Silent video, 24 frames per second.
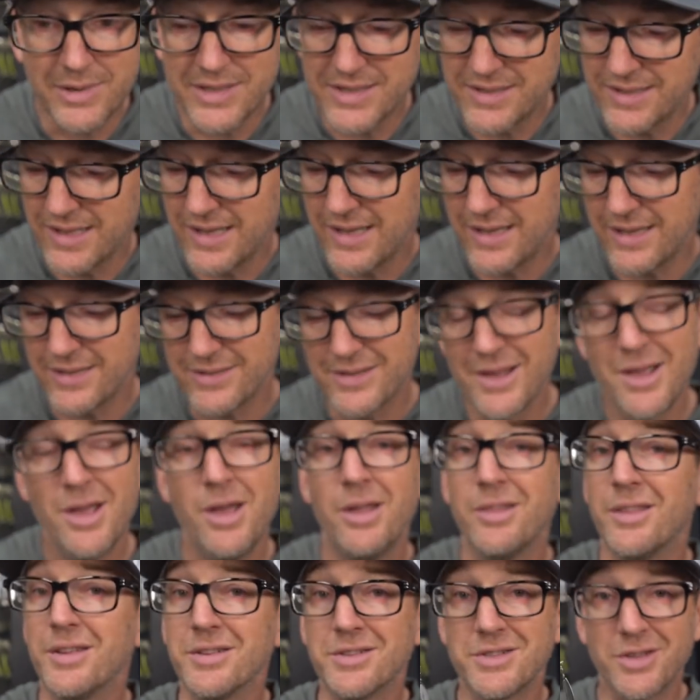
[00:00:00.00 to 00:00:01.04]
DCs,
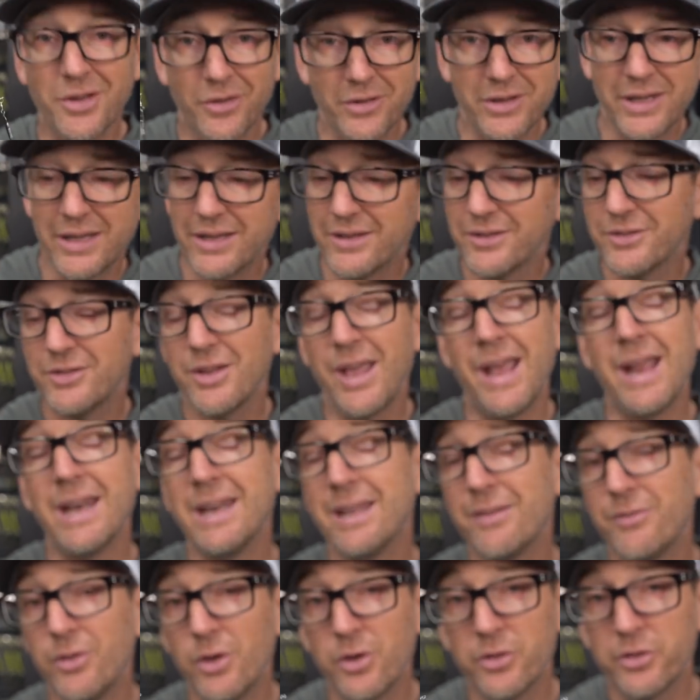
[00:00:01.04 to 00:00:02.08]
the Zillions.
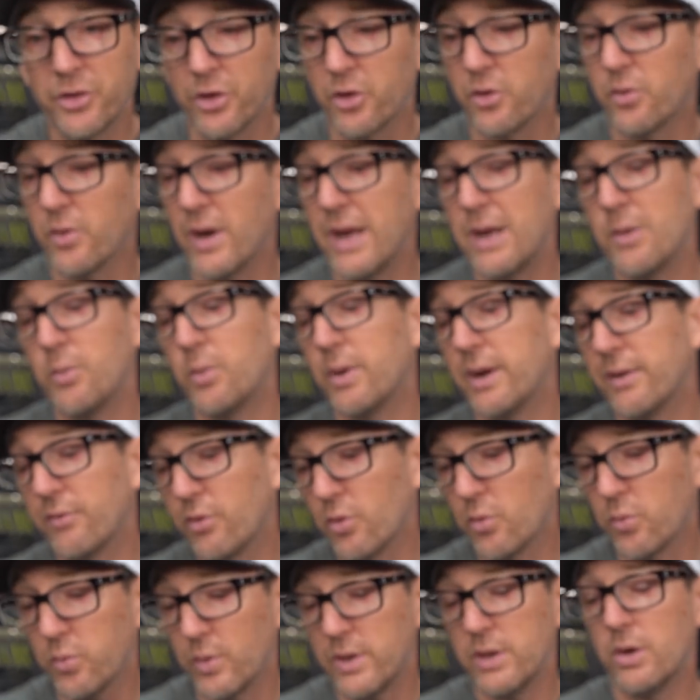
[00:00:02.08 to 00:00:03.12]
Any of those are great, whatever
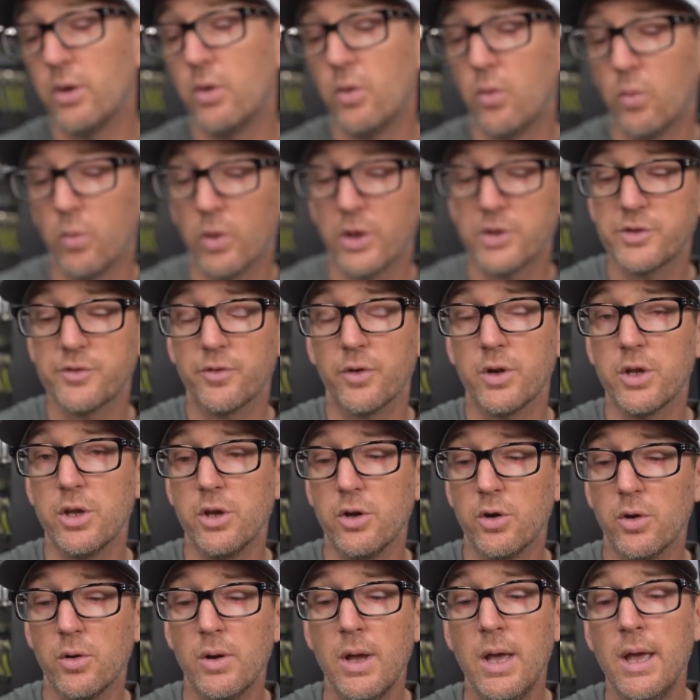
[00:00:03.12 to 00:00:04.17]
reel works for
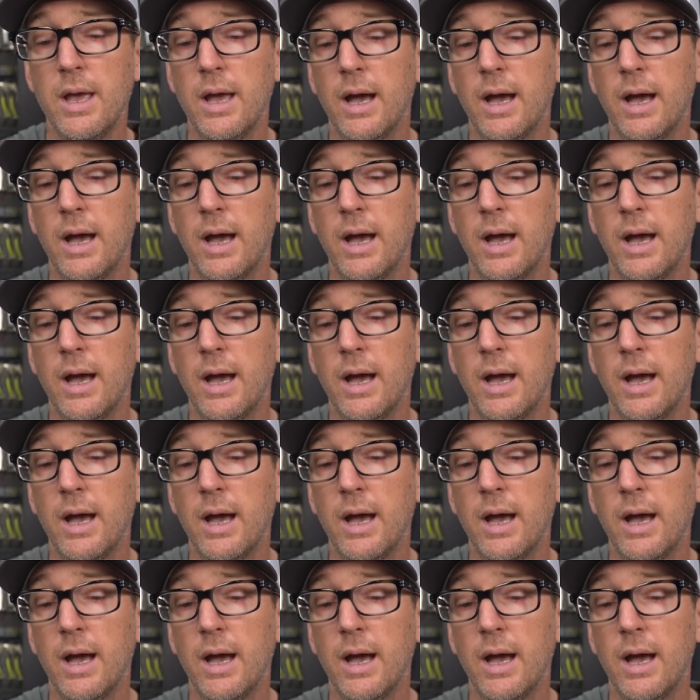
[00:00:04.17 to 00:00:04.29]
you.